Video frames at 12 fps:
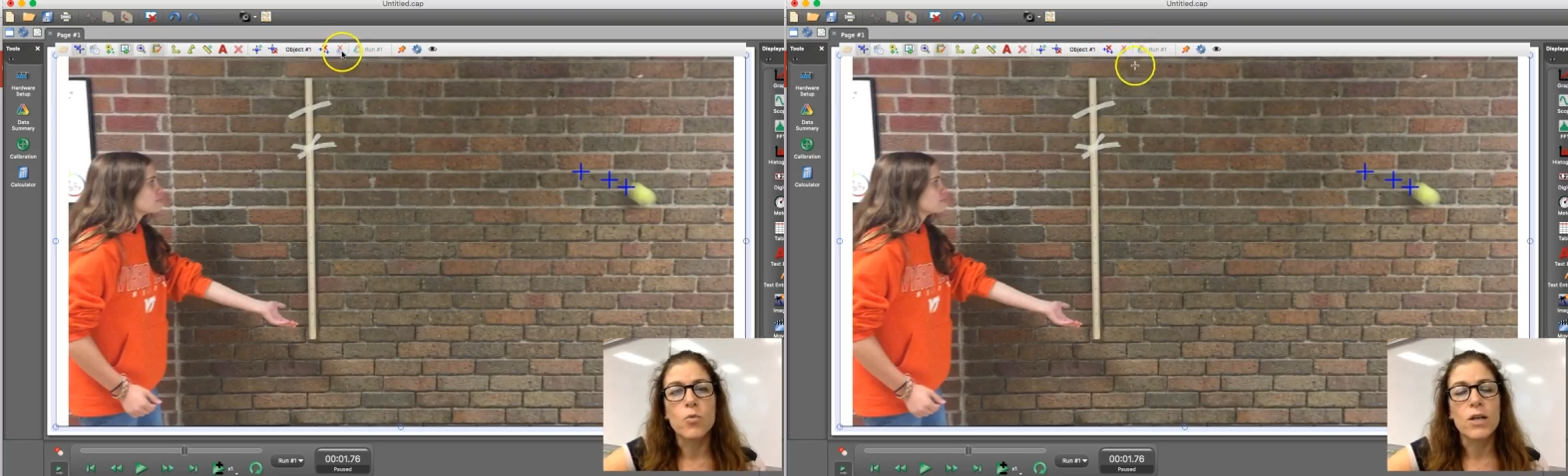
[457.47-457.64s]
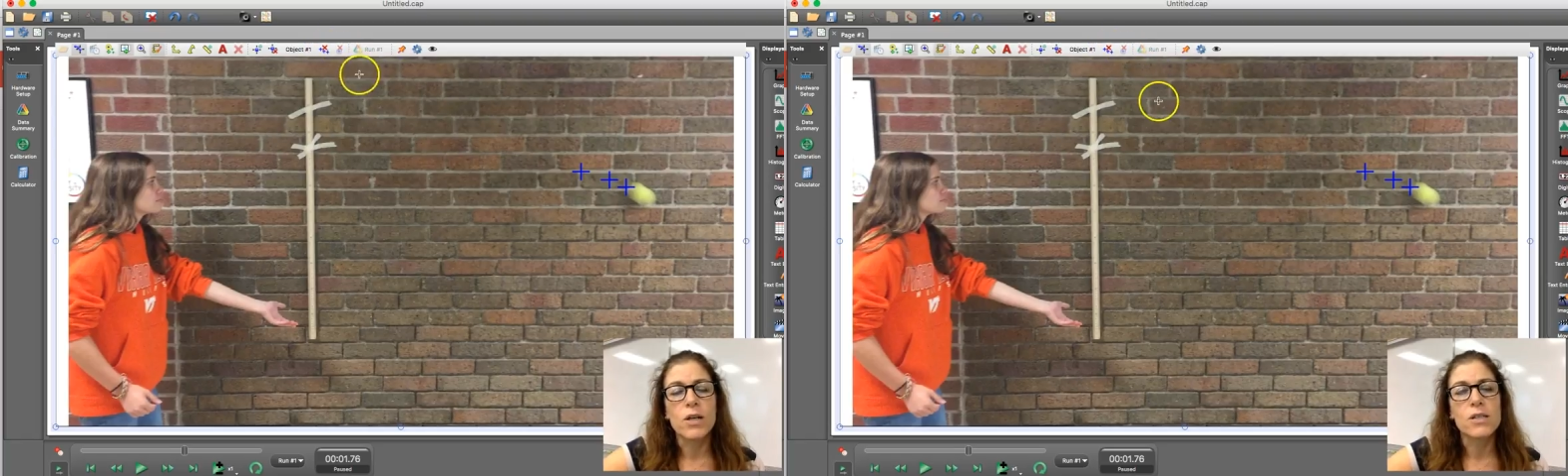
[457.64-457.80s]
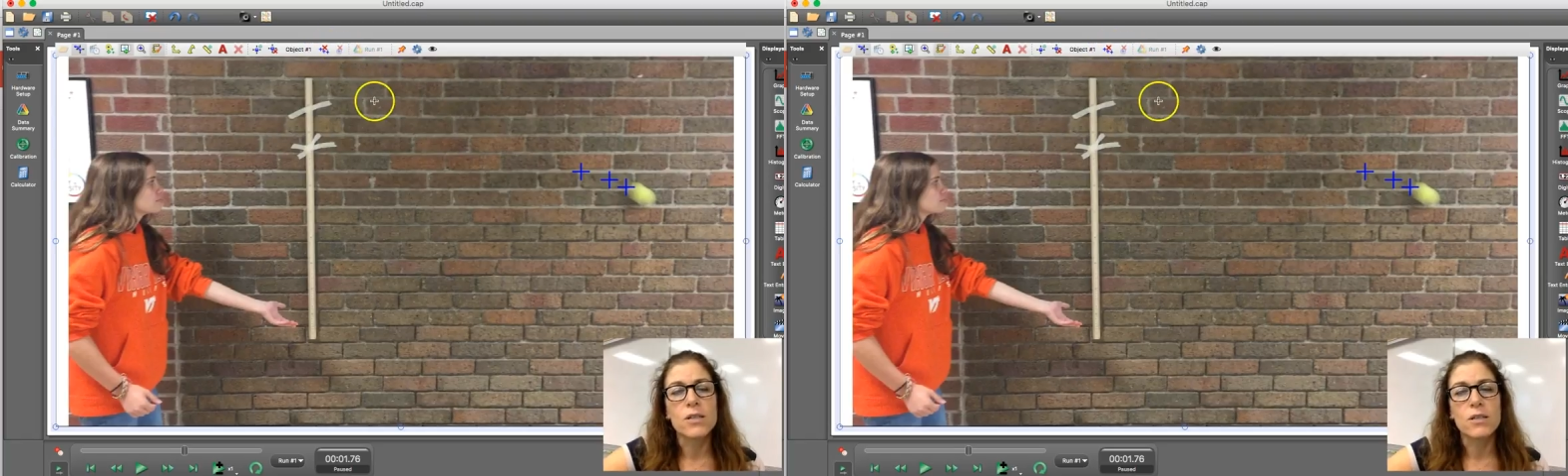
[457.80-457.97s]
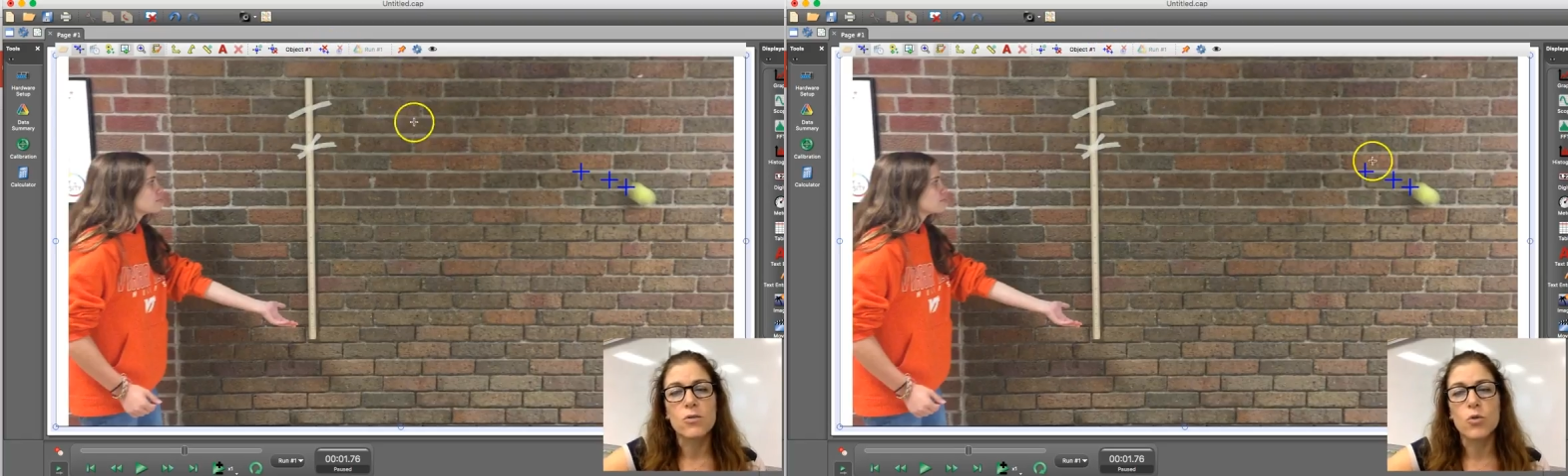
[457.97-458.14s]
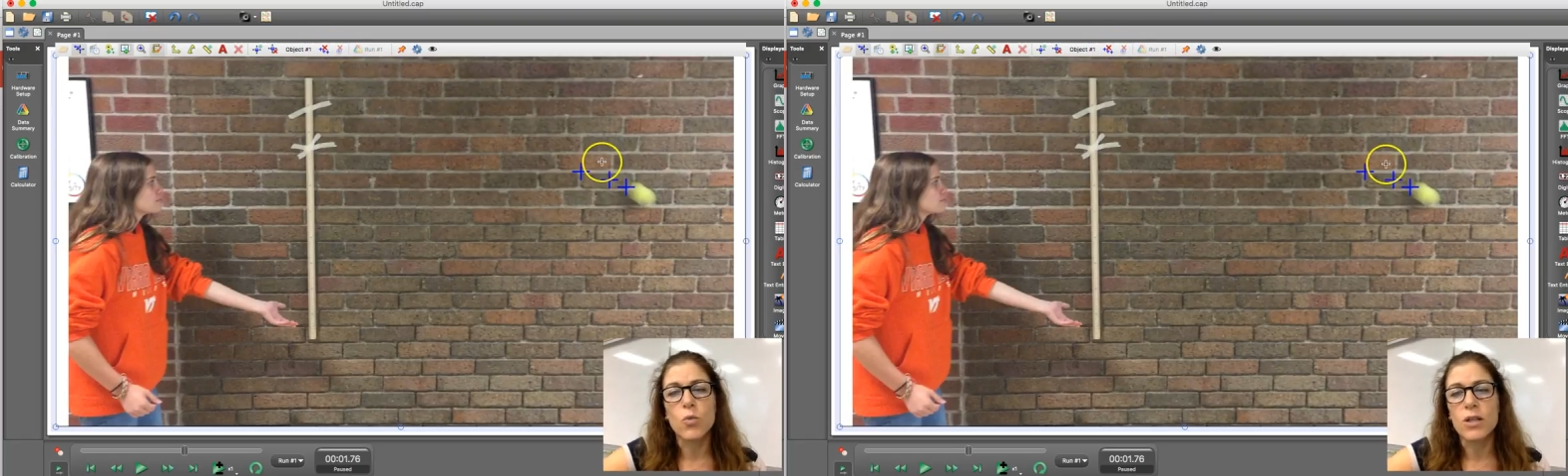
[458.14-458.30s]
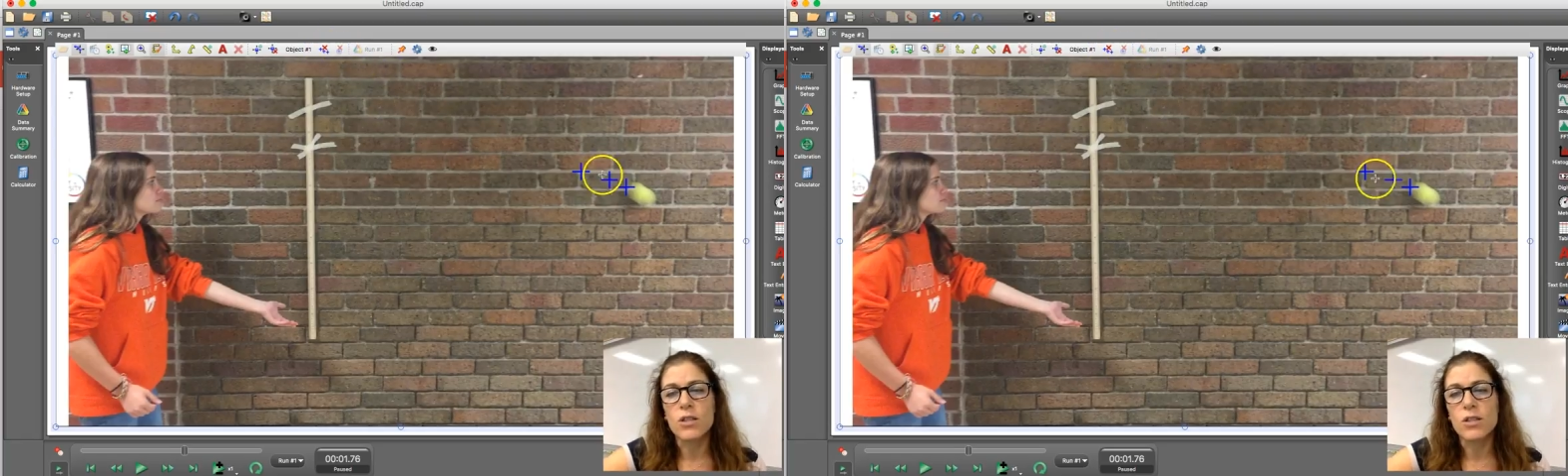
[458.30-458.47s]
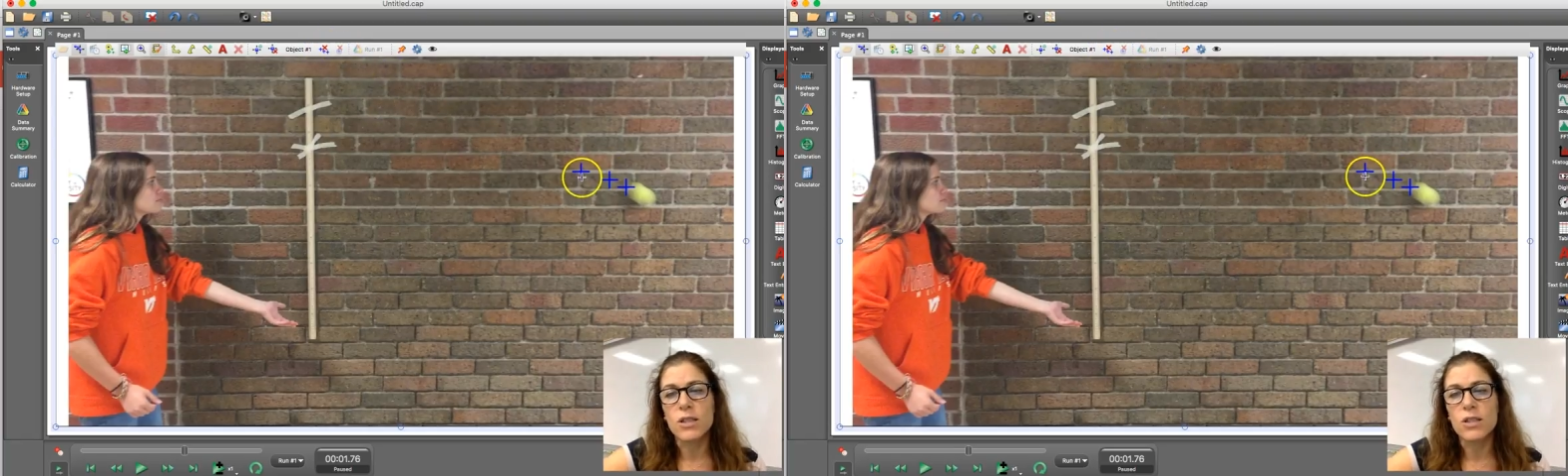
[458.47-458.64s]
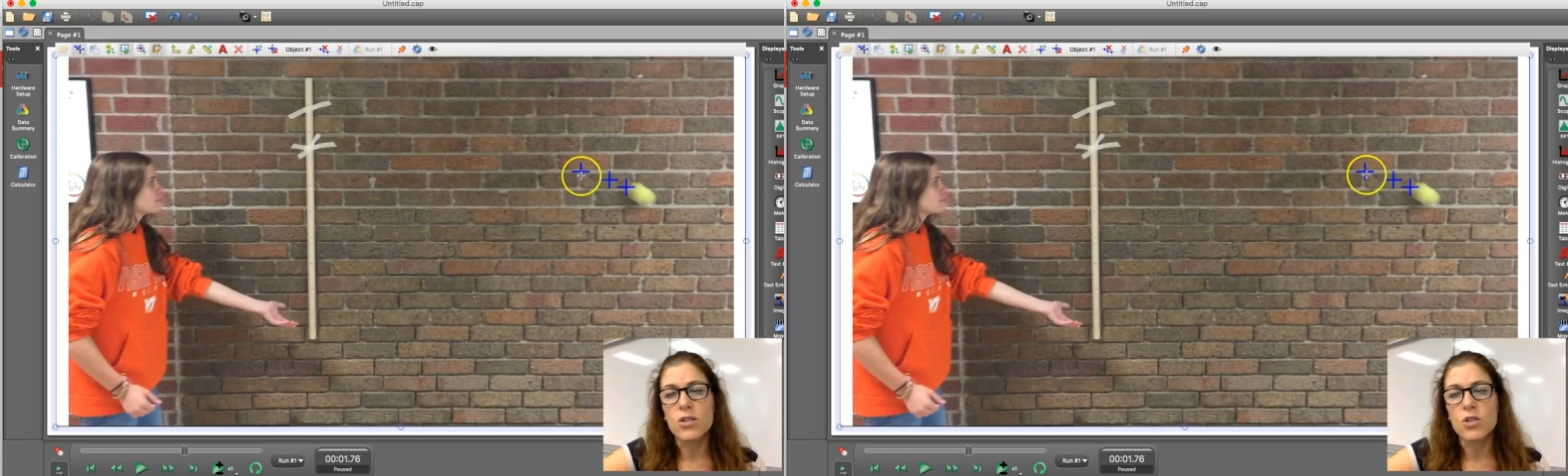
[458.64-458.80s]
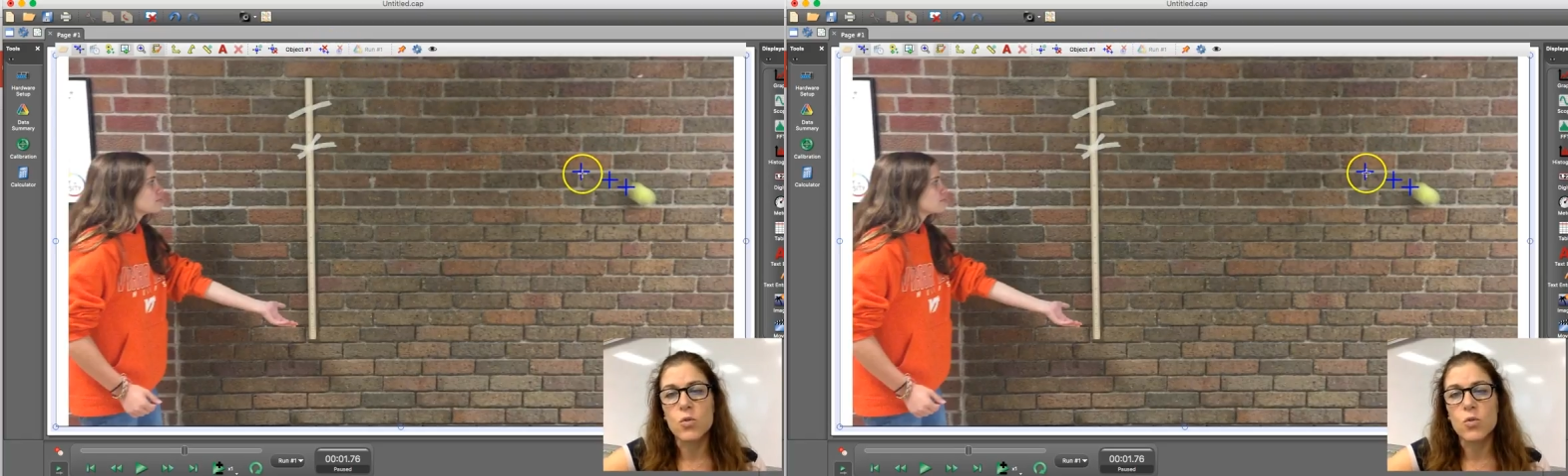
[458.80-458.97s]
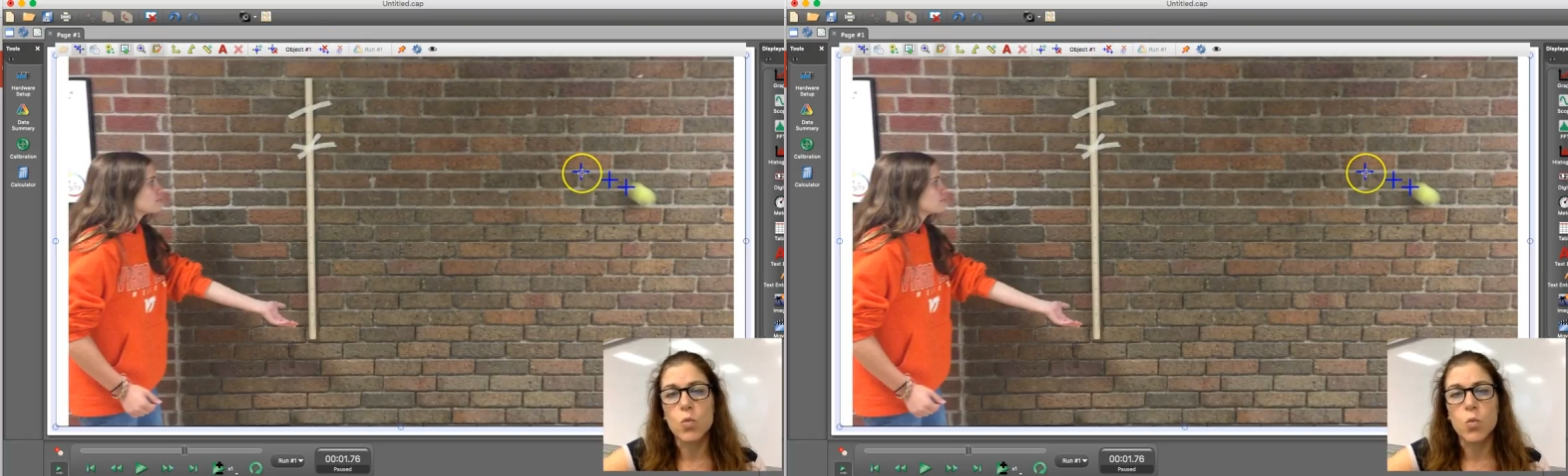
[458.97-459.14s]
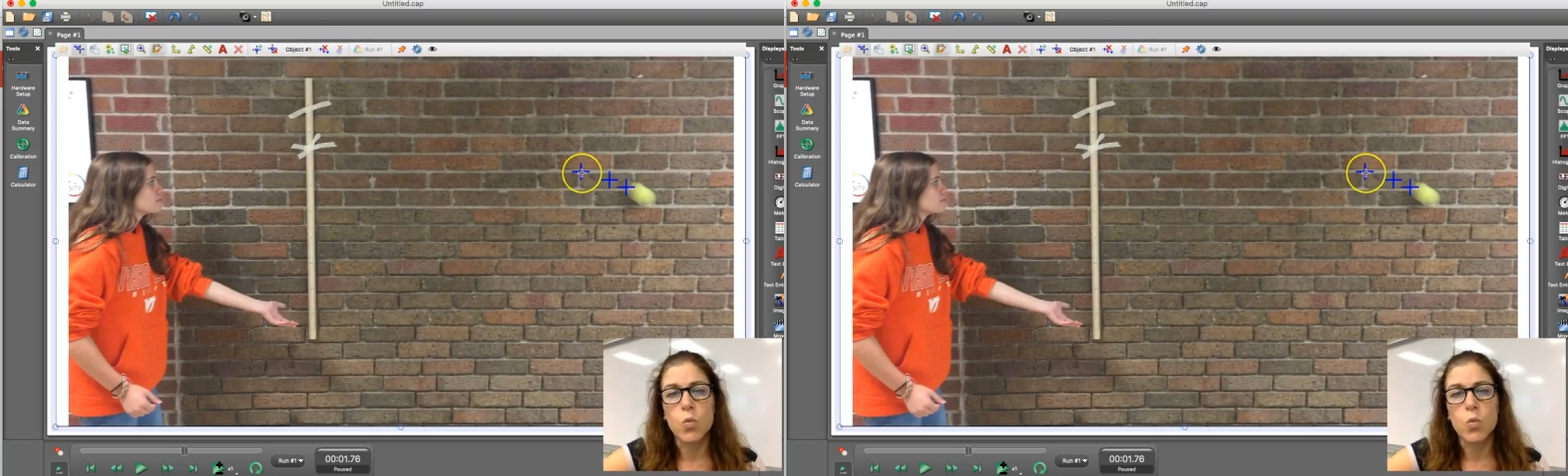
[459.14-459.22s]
want to delete just